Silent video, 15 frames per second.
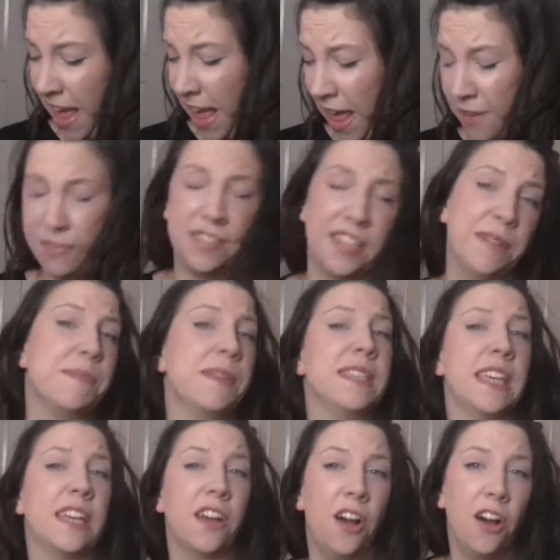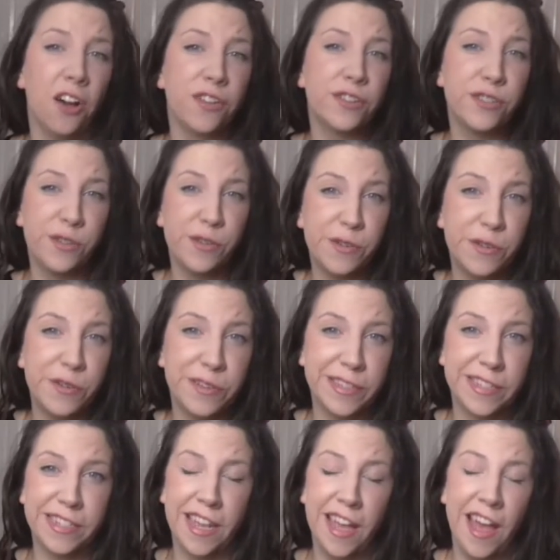Every time I see
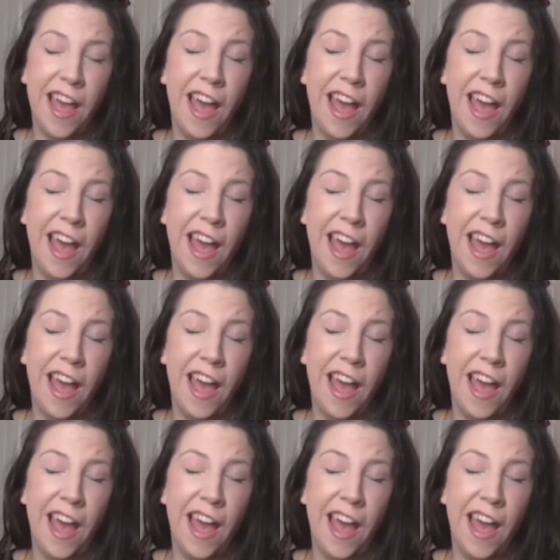Octonauts,